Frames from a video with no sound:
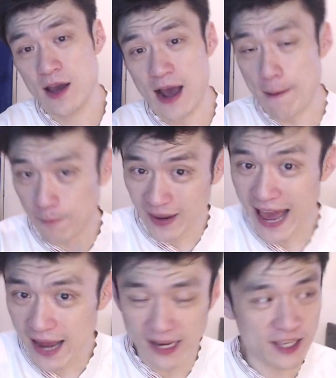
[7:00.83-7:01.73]
a
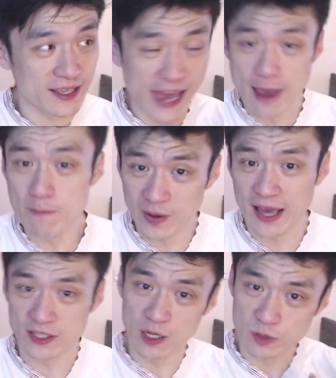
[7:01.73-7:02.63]
plan, like a game plan
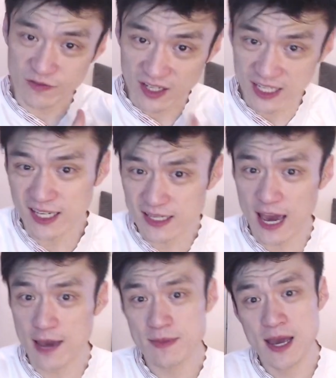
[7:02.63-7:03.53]
in terms of the kicking
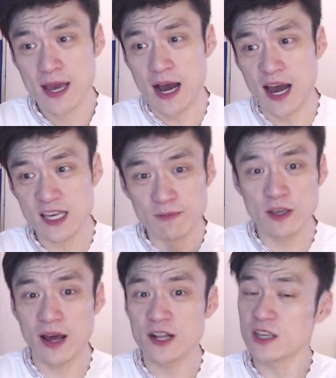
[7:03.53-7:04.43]
game,
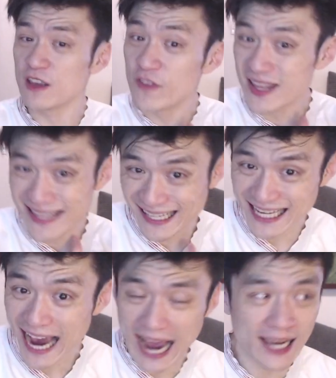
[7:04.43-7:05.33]
and even in the
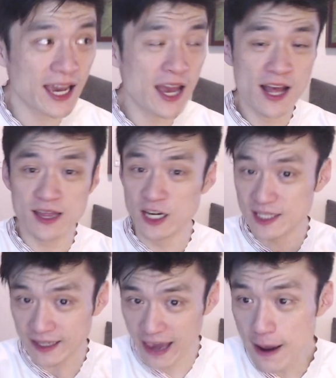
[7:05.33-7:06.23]
attack. There's
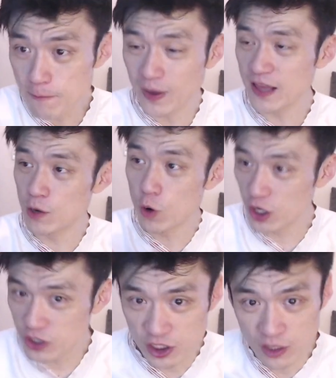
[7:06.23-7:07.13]
a game plan
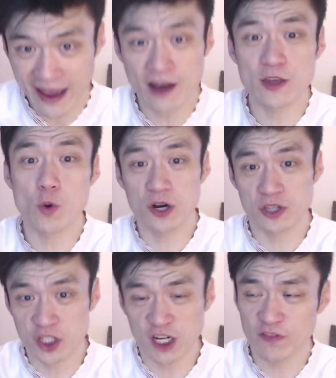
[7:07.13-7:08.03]
how they wanted to
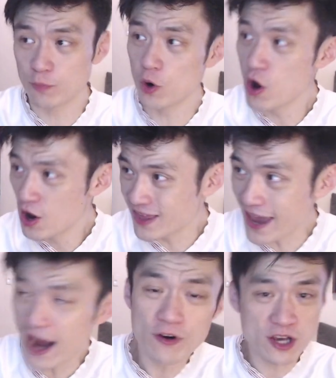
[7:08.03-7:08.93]
shift the ball, the
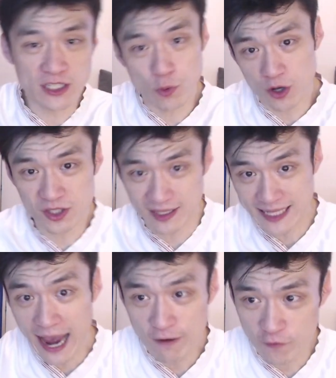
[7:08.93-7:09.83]
areas they wanted to
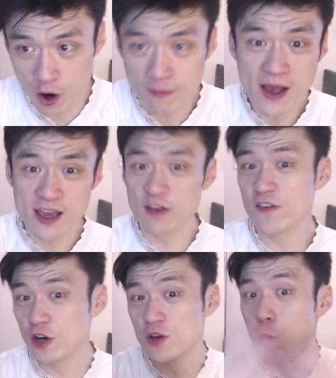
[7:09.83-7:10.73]
attack from. Even
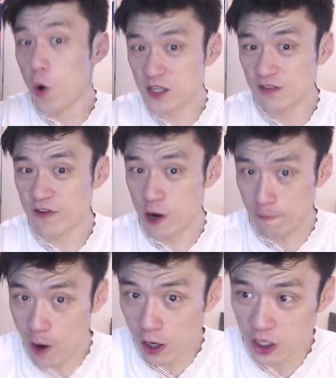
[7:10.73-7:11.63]
though it wasn't very
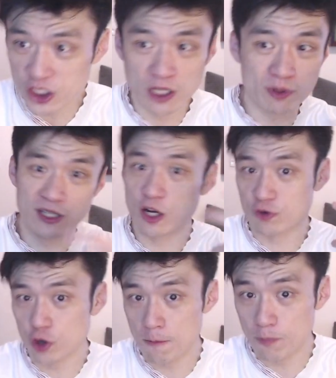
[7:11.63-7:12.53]
polished, there was a lot of
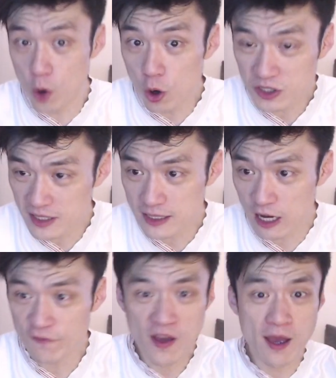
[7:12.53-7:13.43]
drop balls and
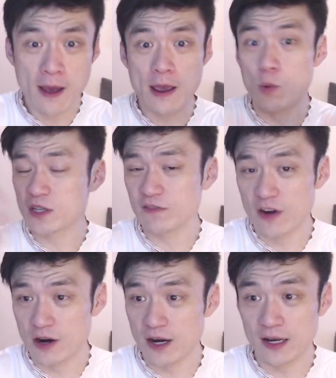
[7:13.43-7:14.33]
stuff. It wasn't
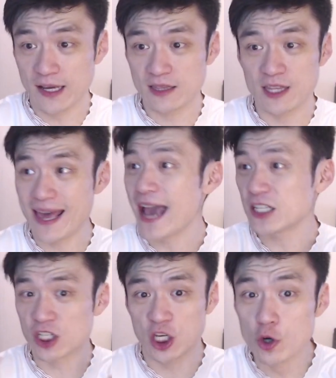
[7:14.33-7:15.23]
very, the
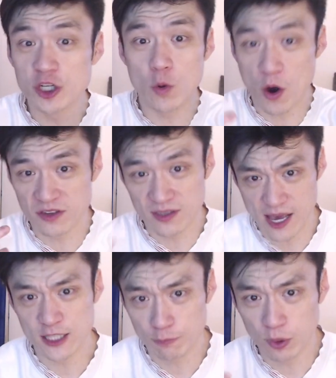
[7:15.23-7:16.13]
execution wasn't
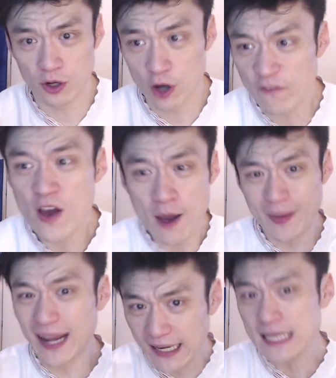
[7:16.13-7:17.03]
there to pull it off. But
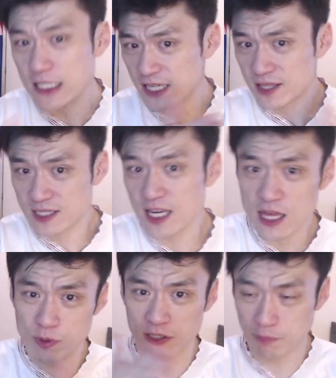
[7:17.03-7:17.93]
at least you can see there
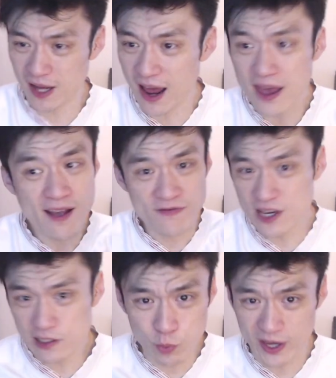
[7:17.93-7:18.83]
was a plan.
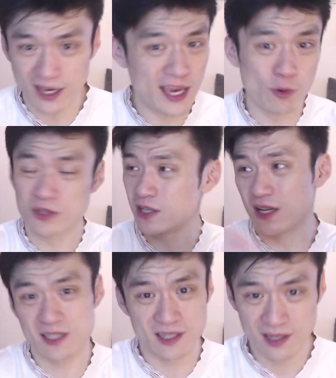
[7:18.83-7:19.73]
This week, it was
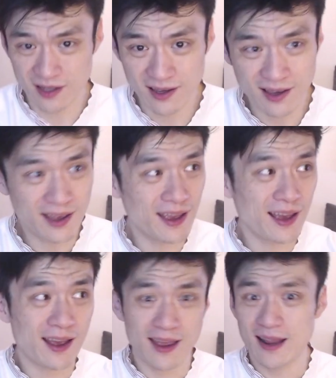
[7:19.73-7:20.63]
just,
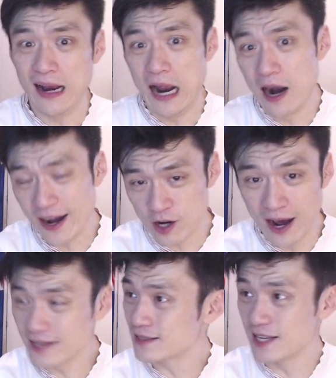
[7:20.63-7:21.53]
all right,
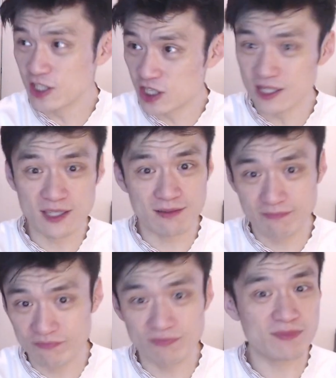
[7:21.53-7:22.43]
guys, let's just
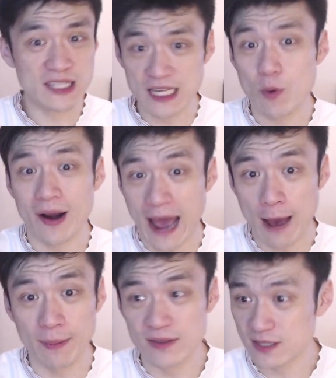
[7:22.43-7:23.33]
see what
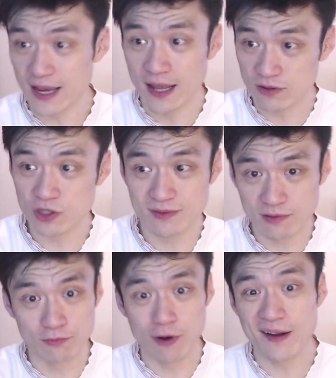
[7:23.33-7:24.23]
happens and
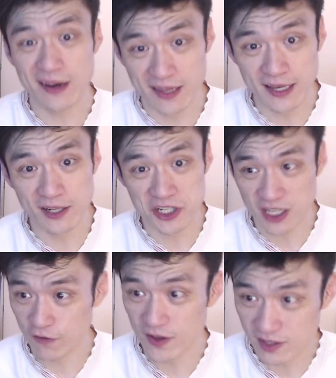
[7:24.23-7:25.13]
run on the English
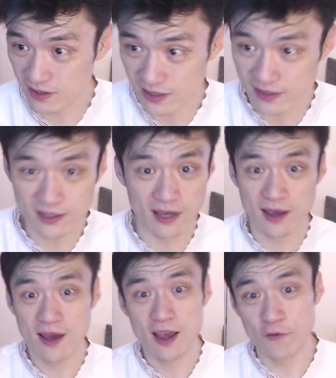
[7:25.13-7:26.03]
defense and see
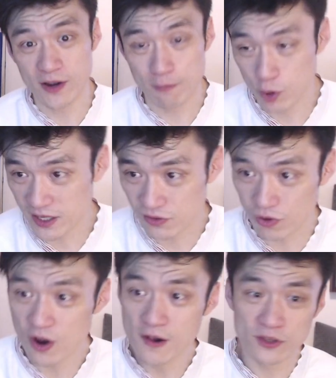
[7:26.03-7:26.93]
if we can break through.
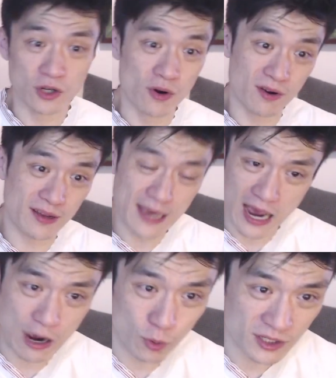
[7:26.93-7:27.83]
So,
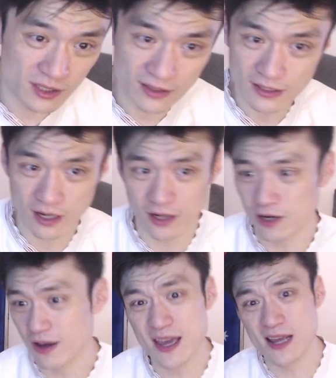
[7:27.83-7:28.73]
yeah,
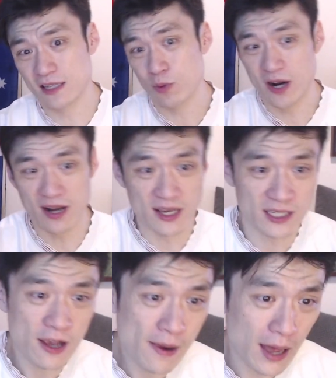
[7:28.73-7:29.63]
it is what it is.
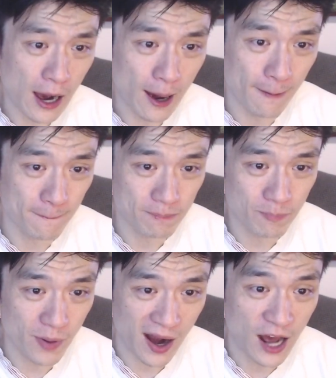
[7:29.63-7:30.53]
But
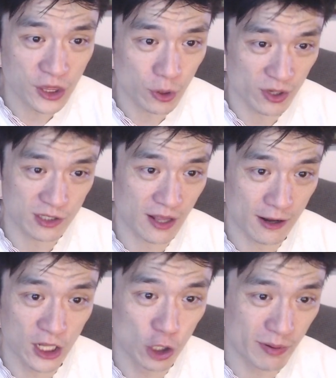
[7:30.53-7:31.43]
I thought it was a
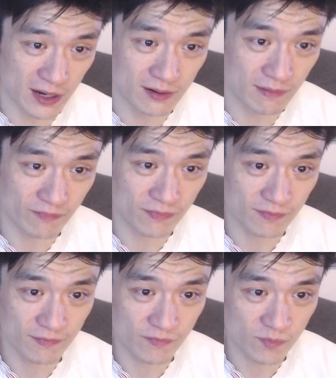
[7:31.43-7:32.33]
little bit
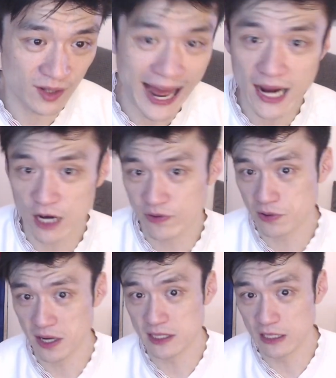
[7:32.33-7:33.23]
lack of
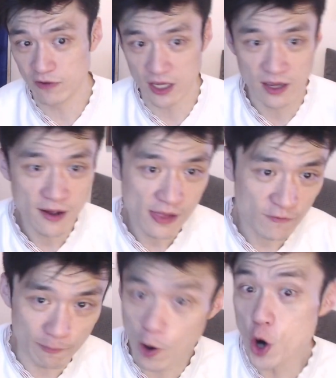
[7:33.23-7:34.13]
creativity
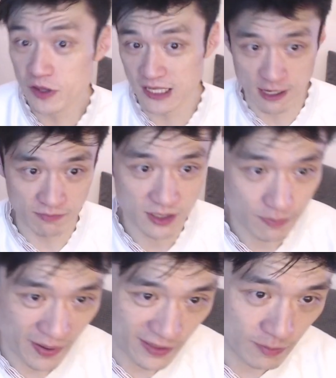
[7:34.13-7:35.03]
for both teams,
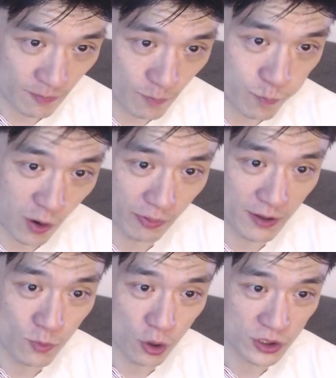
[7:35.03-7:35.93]
but probably
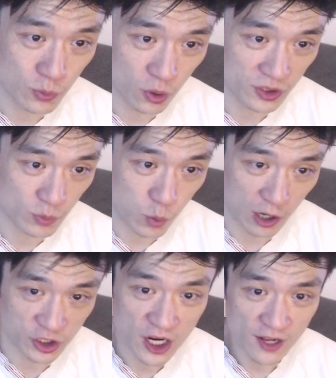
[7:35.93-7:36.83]
more towards
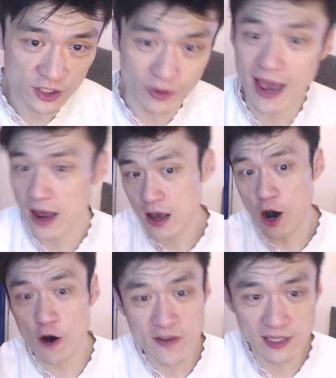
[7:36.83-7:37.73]
Welsh. So, yeah,
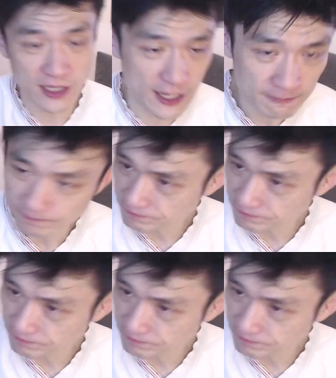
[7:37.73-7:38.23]
obviously,